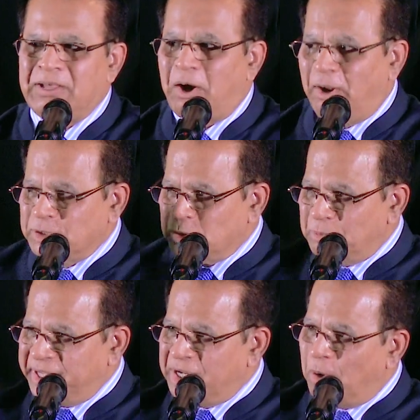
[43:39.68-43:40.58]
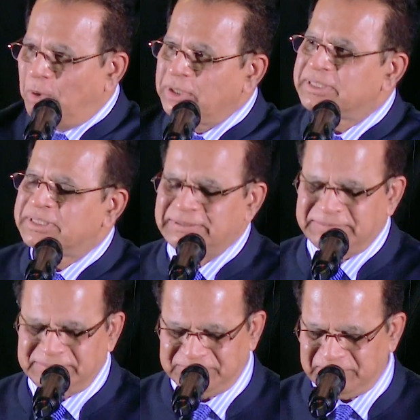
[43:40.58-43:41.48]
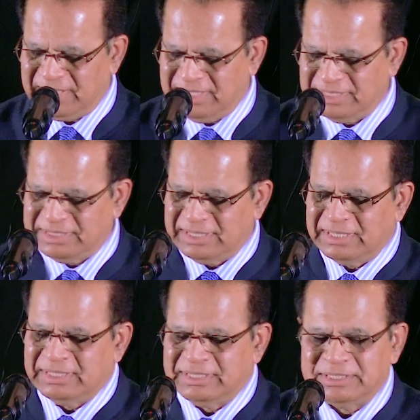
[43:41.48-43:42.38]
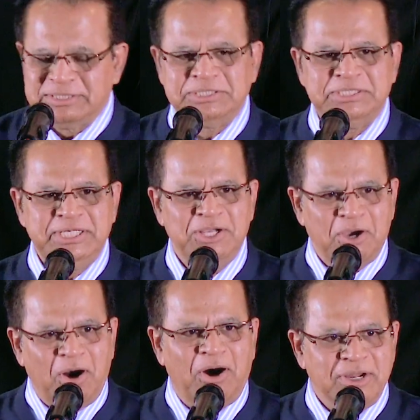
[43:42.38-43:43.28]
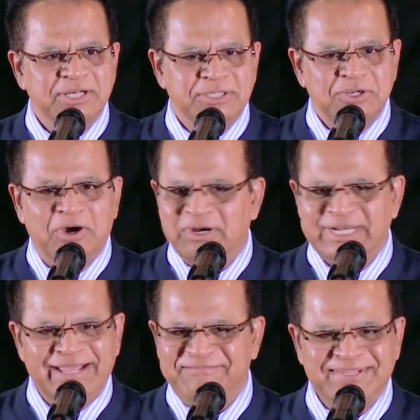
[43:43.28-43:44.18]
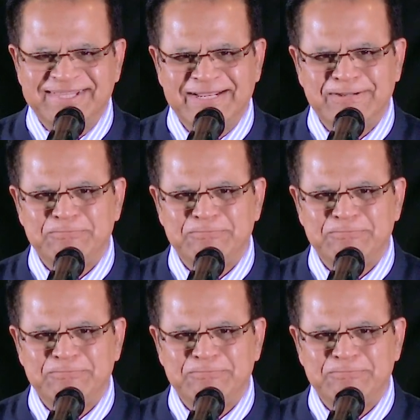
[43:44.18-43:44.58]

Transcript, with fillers: Although being older, she honored God in everything.